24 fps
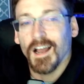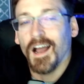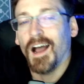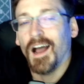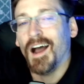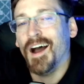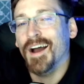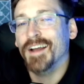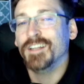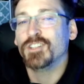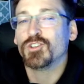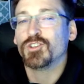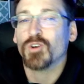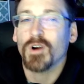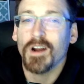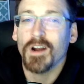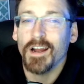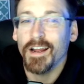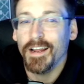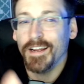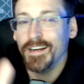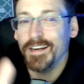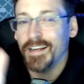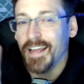I
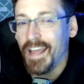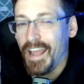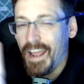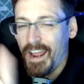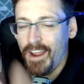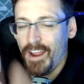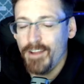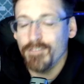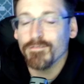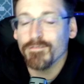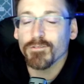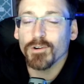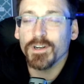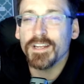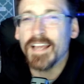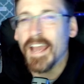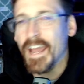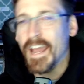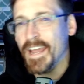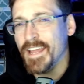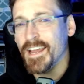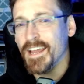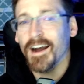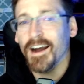tried every
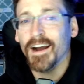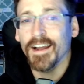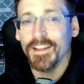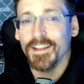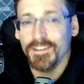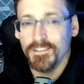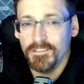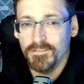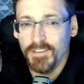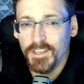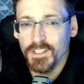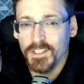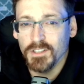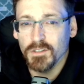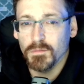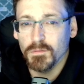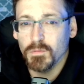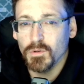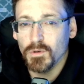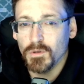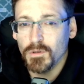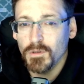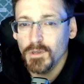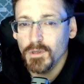AI
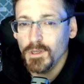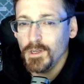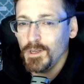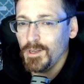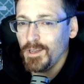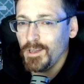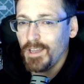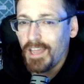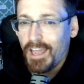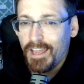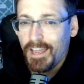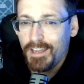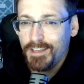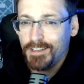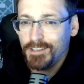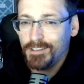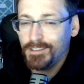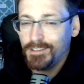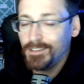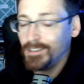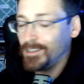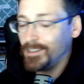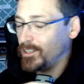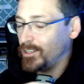available
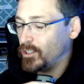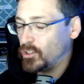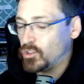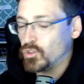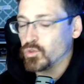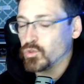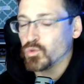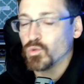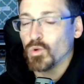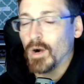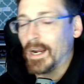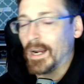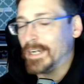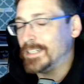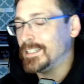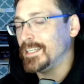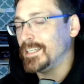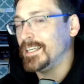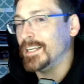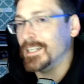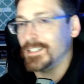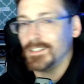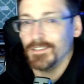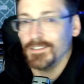and tried to
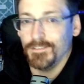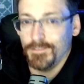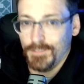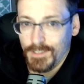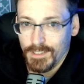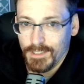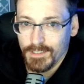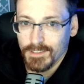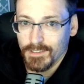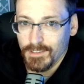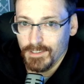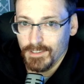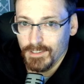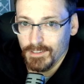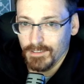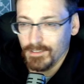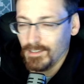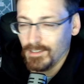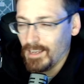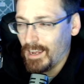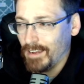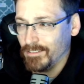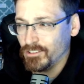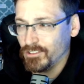get it to fix
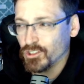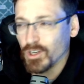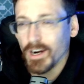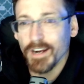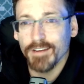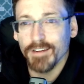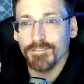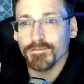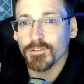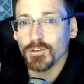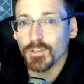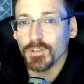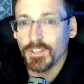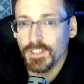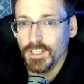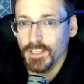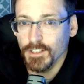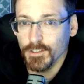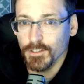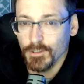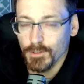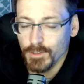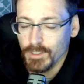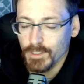this. I tried for
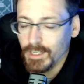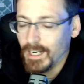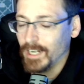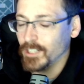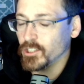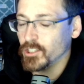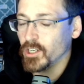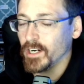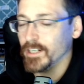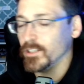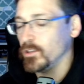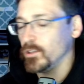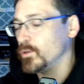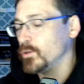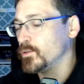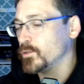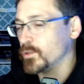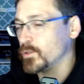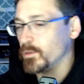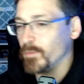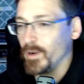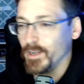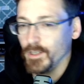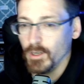years, and I tried to look
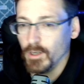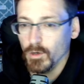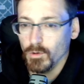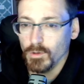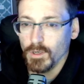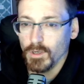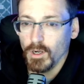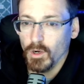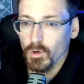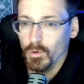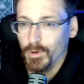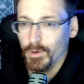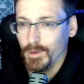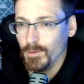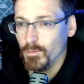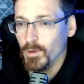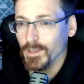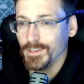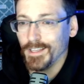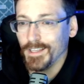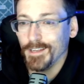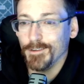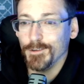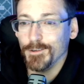through my own code, and
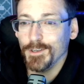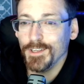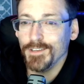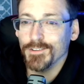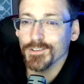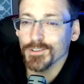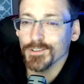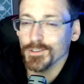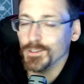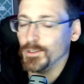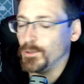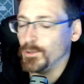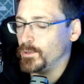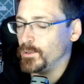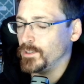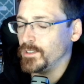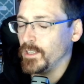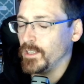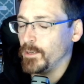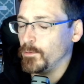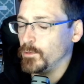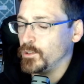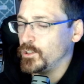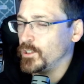what they would either do is
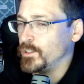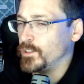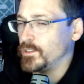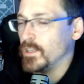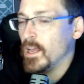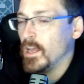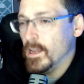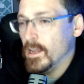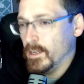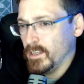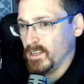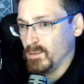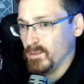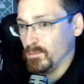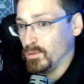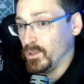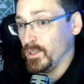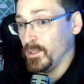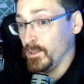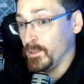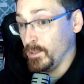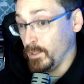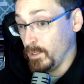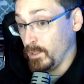they would just
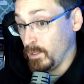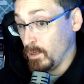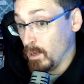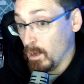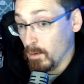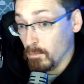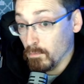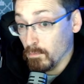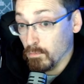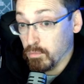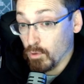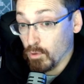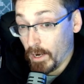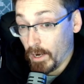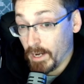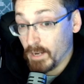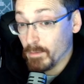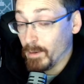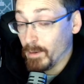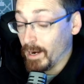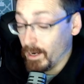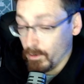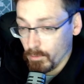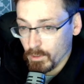completely
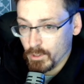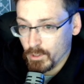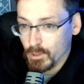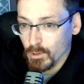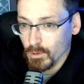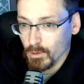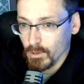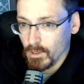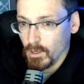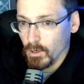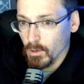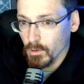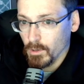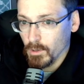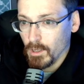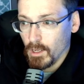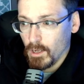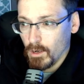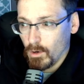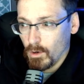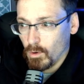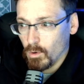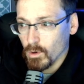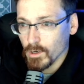break my original code
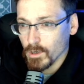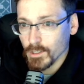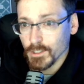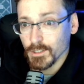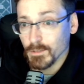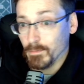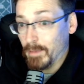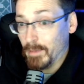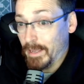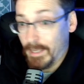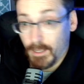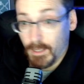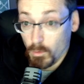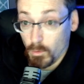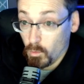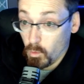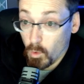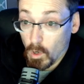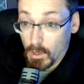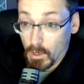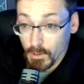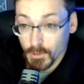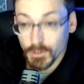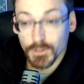or just make it
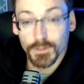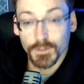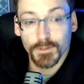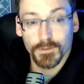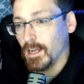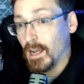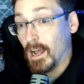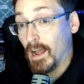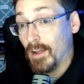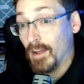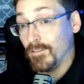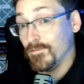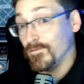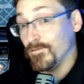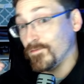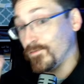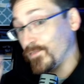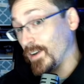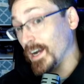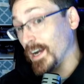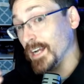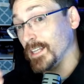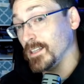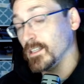worse. I
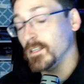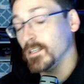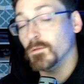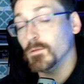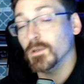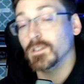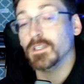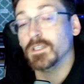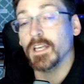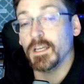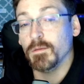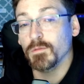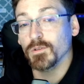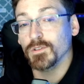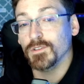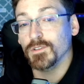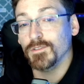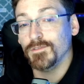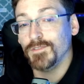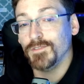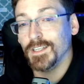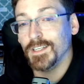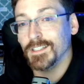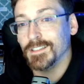finally was able
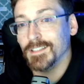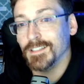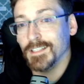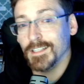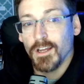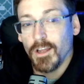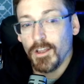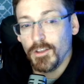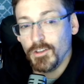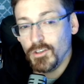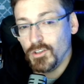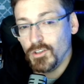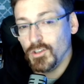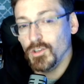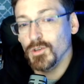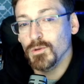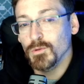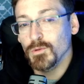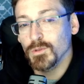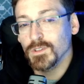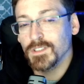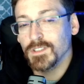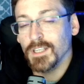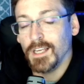to fix it
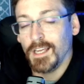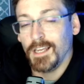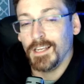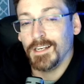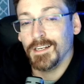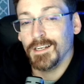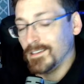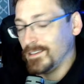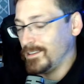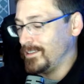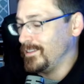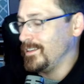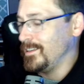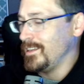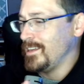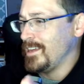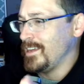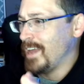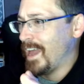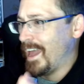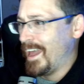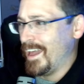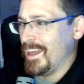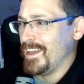using
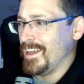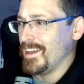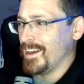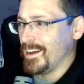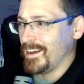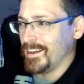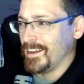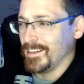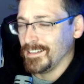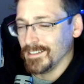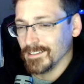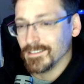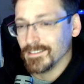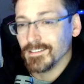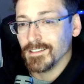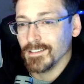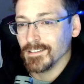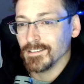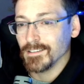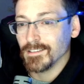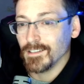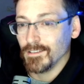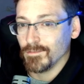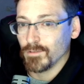the AI
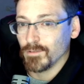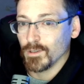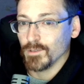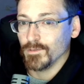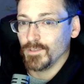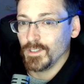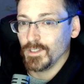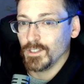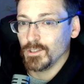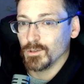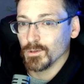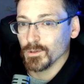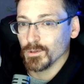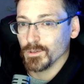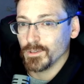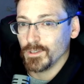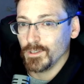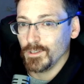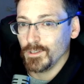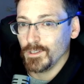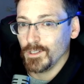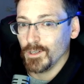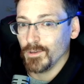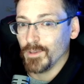assistant for Visual
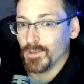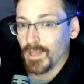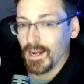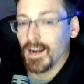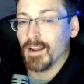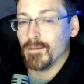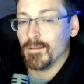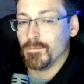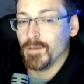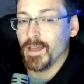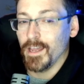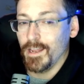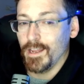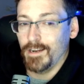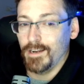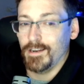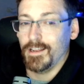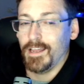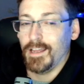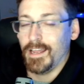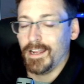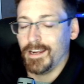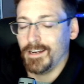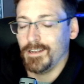Studio that I made.
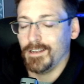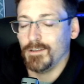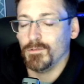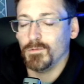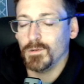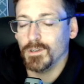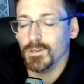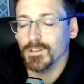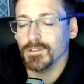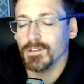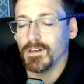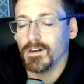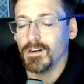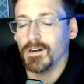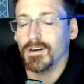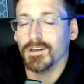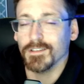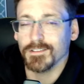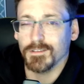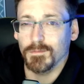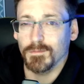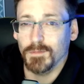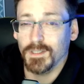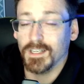And it was
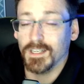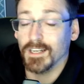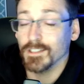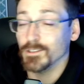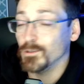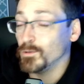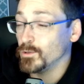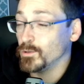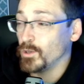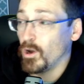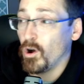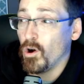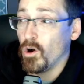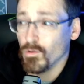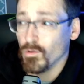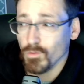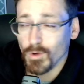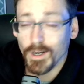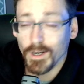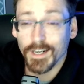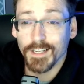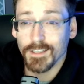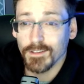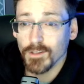awesome because it was all
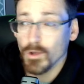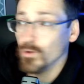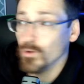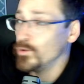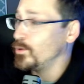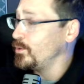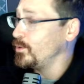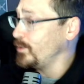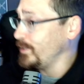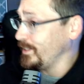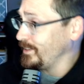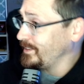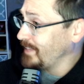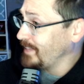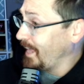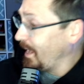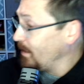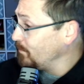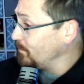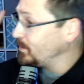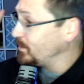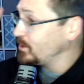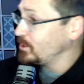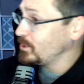running locally.
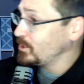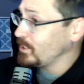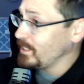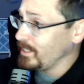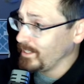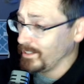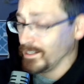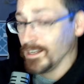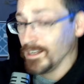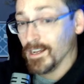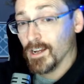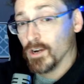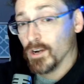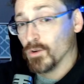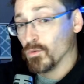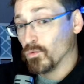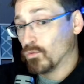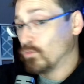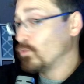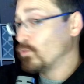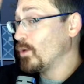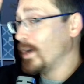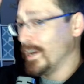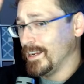That machine
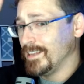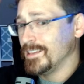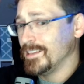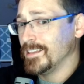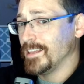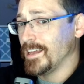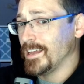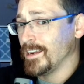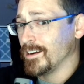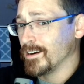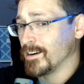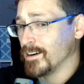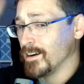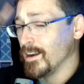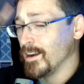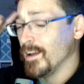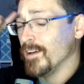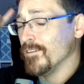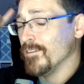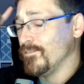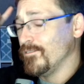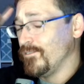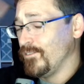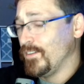right there
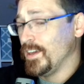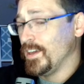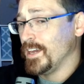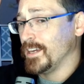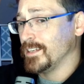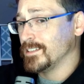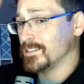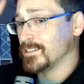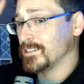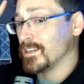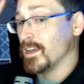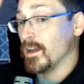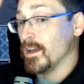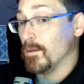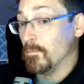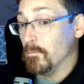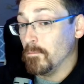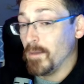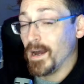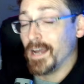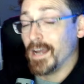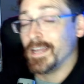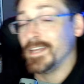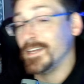fixed
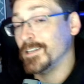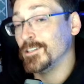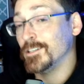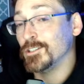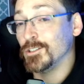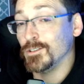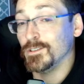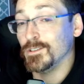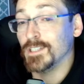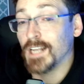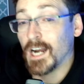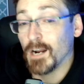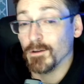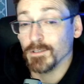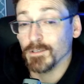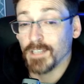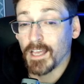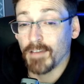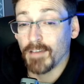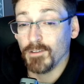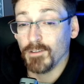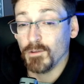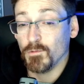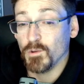my issue that I was
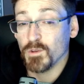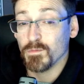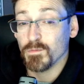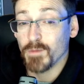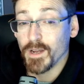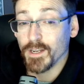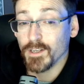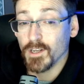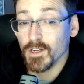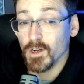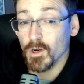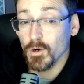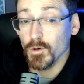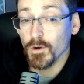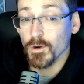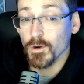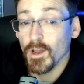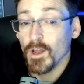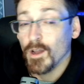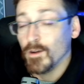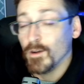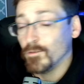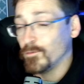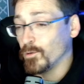having with my code
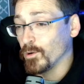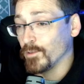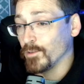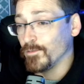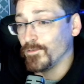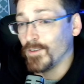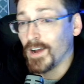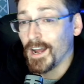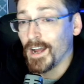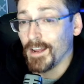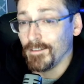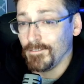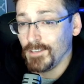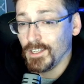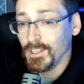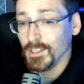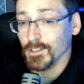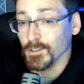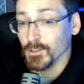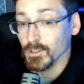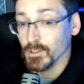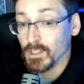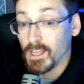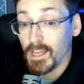for 5
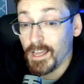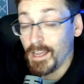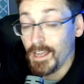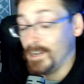years.